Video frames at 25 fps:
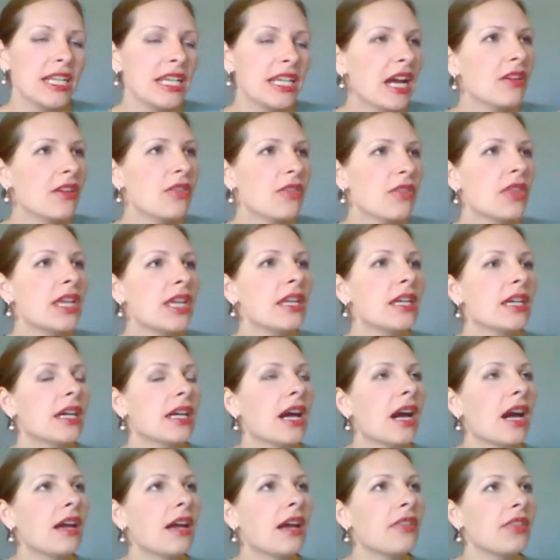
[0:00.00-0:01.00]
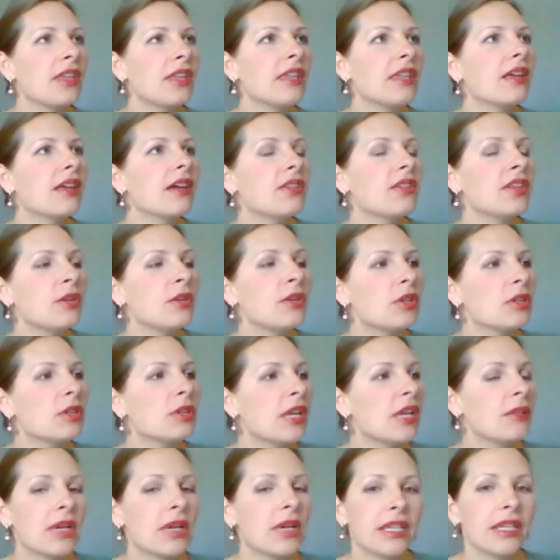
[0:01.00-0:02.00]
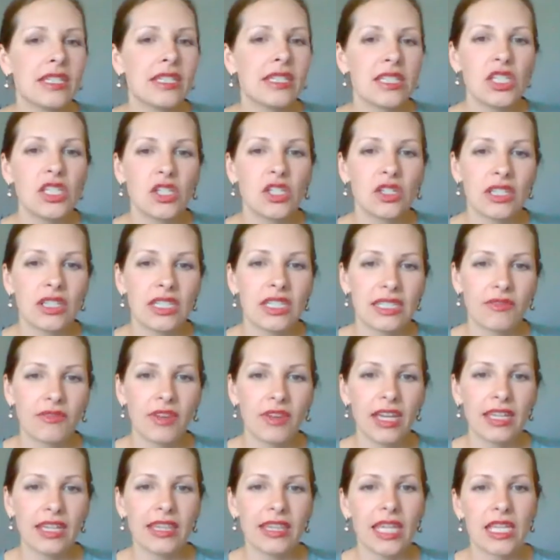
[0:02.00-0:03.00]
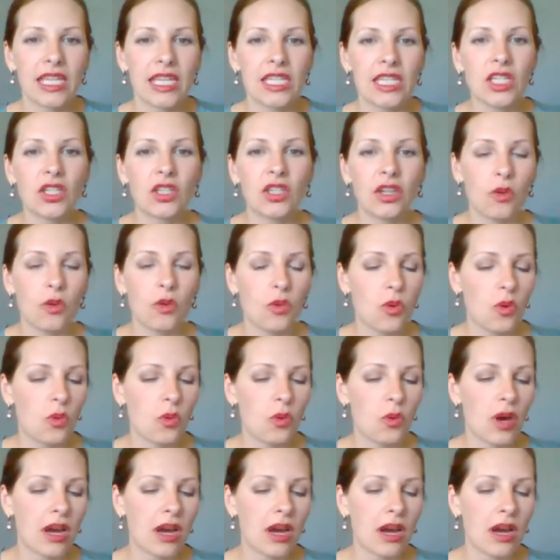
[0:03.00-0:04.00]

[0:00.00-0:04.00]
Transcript: I think what made my decision is the fact that, you know,